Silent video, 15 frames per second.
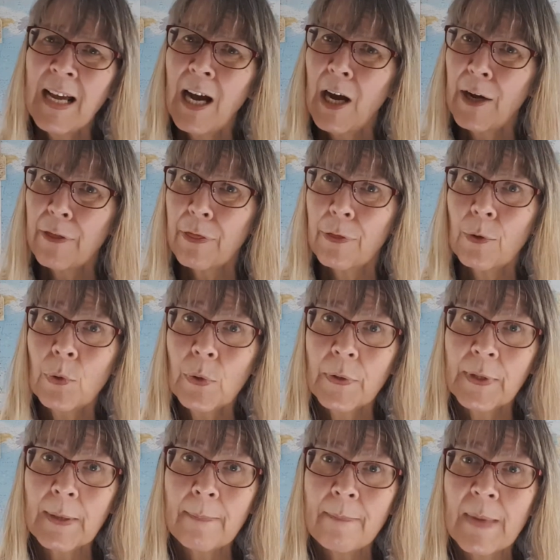I thought
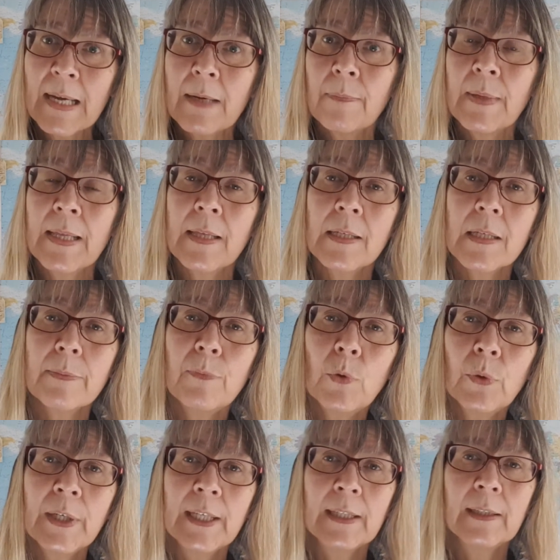that maybe this
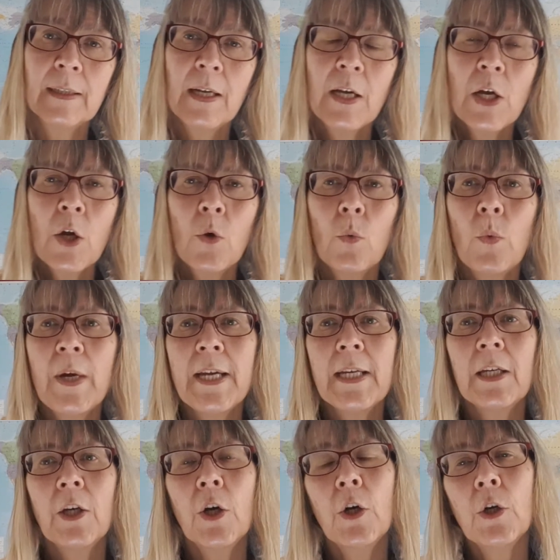morning we
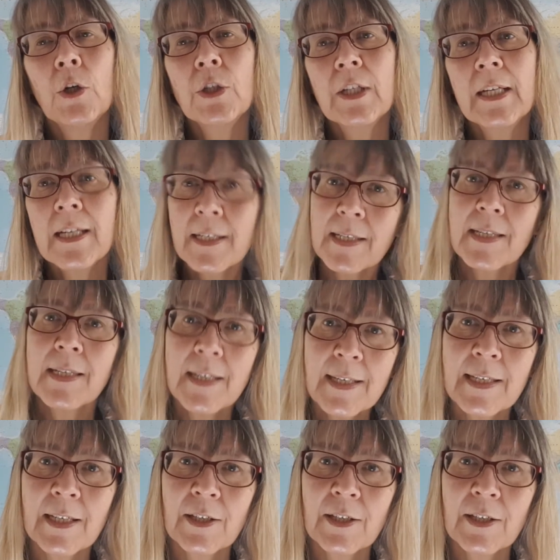could consider